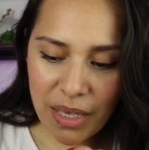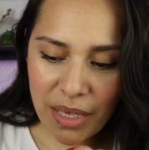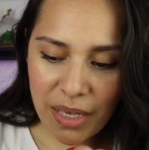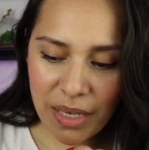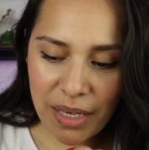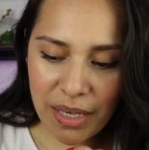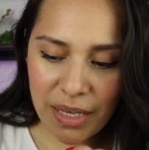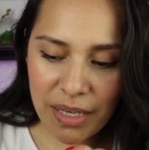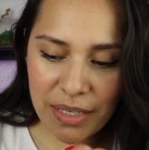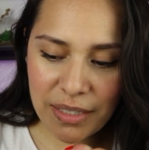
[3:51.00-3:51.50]

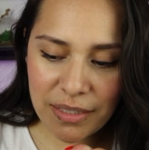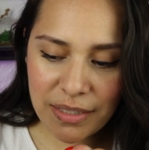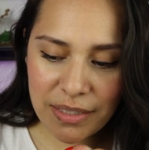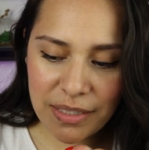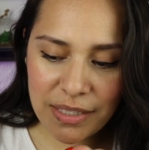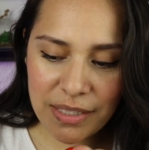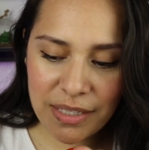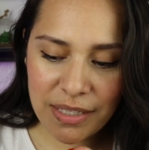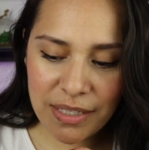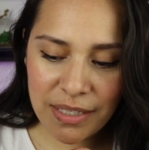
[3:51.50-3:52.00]

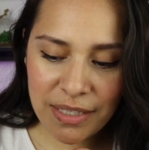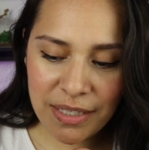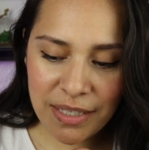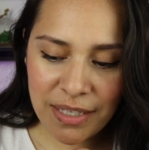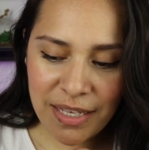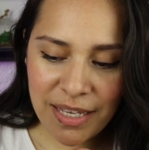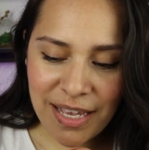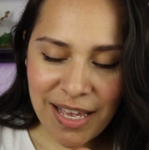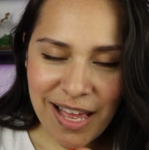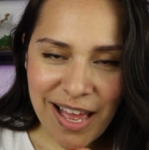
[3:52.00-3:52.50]
And
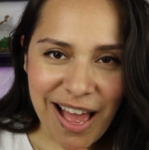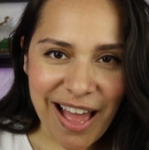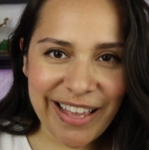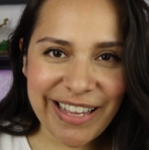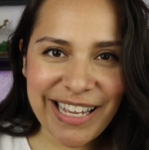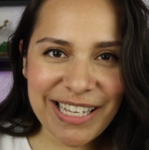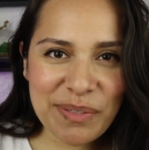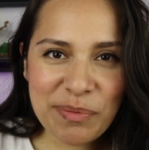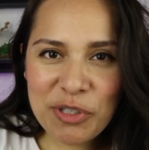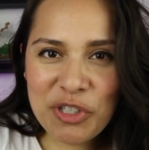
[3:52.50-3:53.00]
I
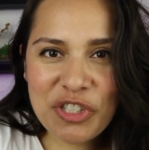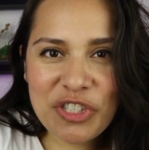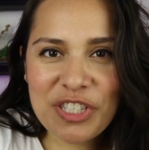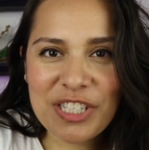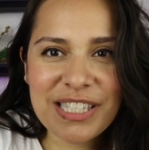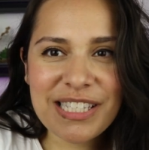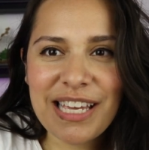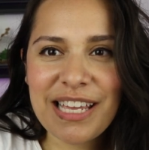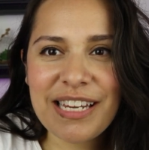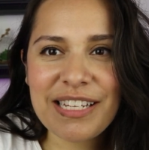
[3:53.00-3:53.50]
guess we should
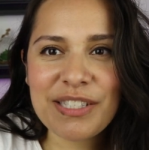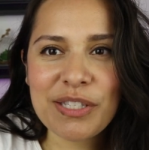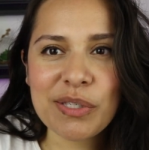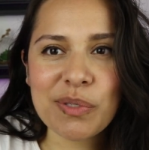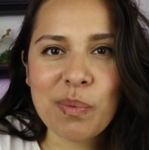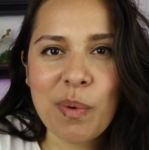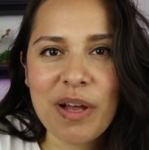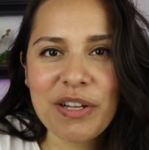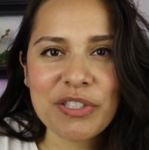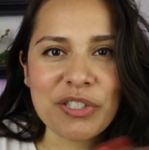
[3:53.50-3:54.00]
just get into
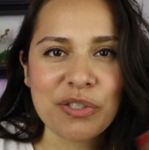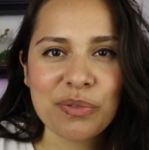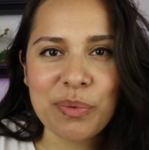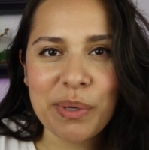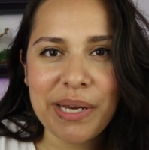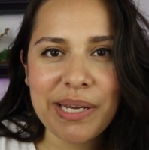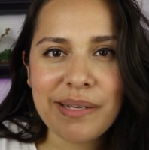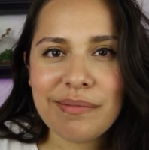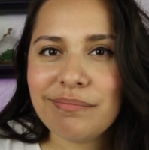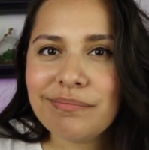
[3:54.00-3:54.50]
swatches,
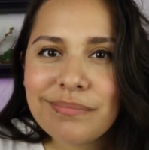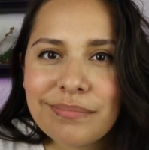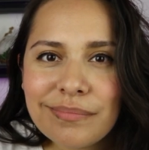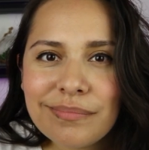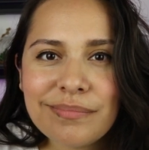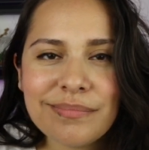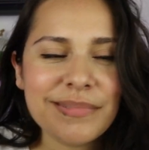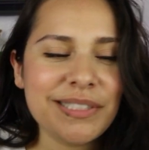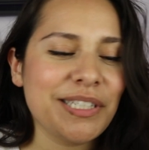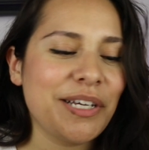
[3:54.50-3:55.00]
right?
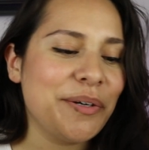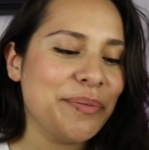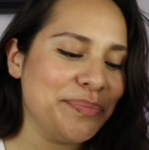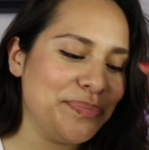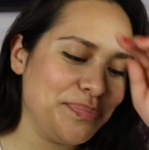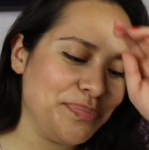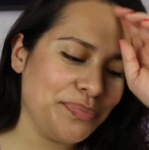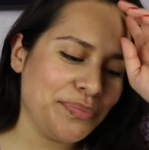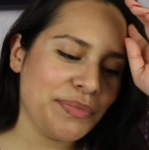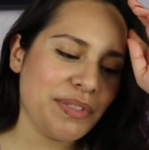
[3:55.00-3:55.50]
So
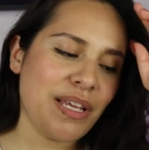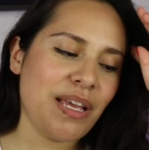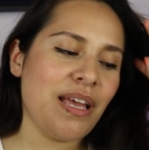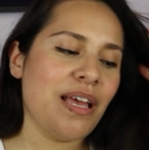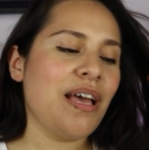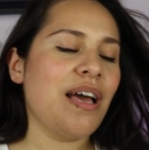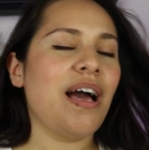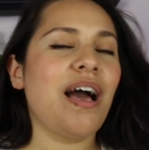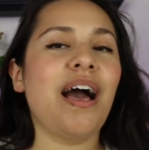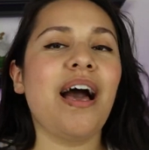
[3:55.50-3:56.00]

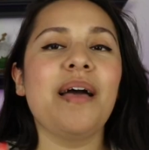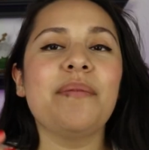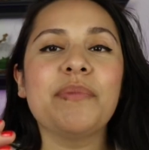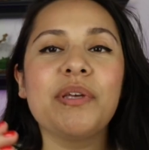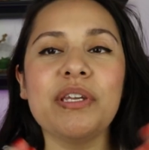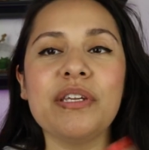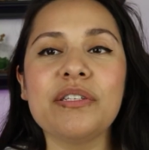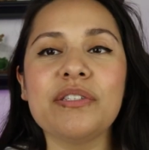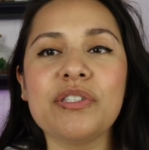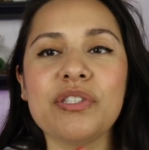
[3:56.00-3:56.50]
I'm
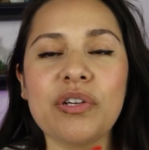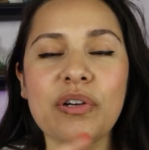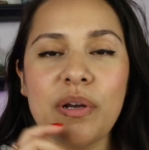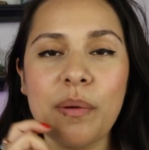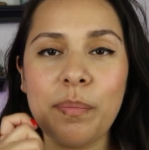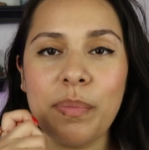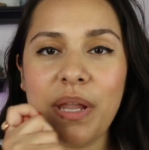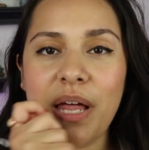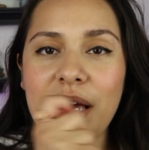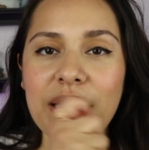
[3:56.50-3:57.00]
going to start
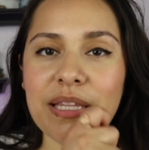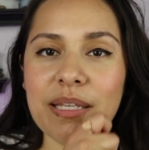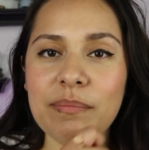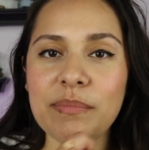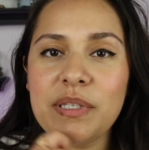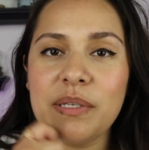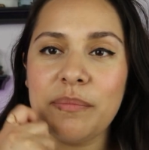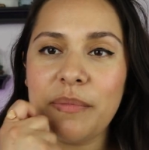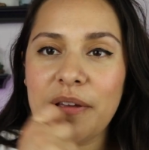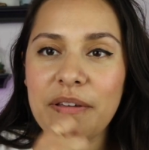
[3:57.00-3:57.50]
applying them
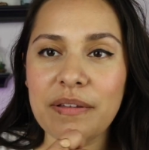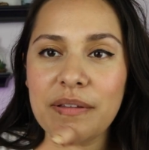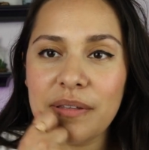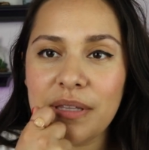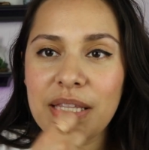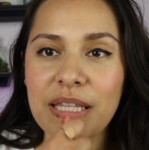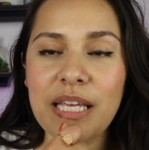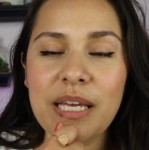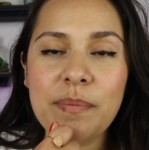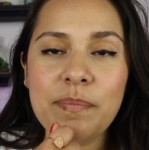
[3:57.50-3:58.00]
to my
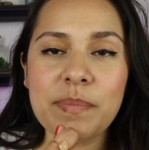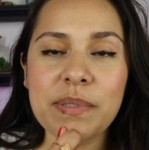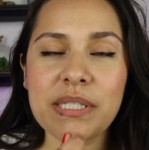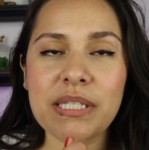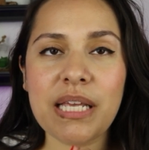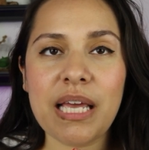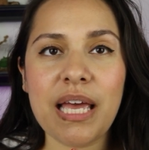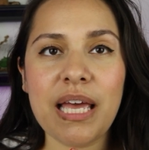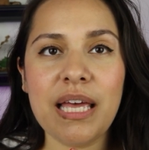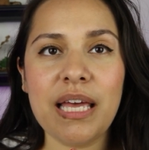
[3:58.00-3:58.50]

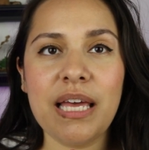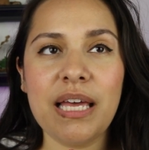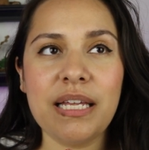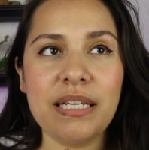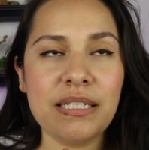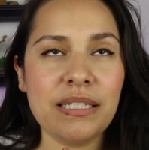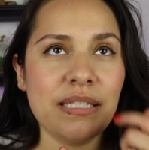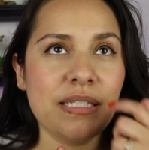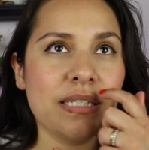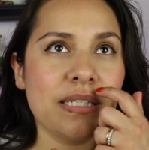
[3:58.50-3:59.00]
lips
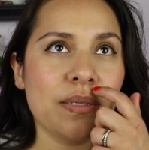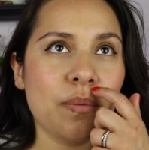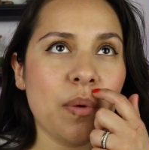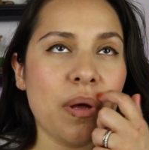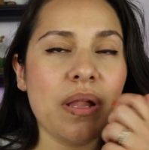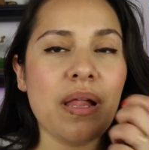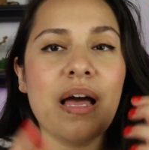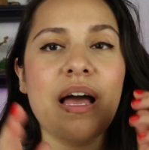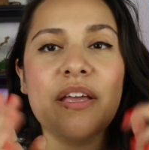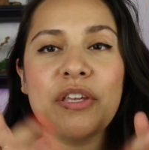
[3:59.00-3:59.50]
and,
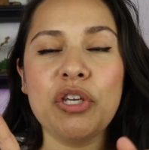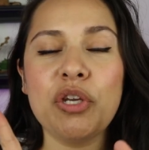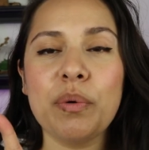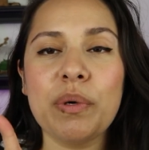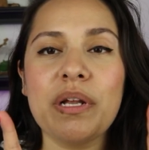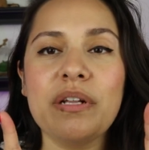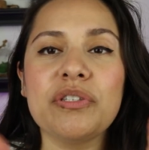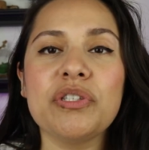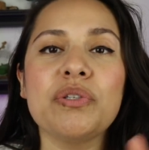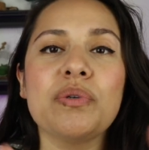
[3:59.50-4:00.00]
well, you know
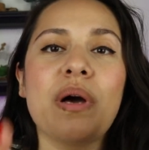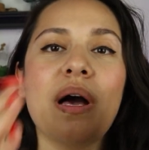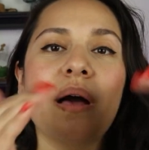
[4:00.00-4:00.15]
what I'll do?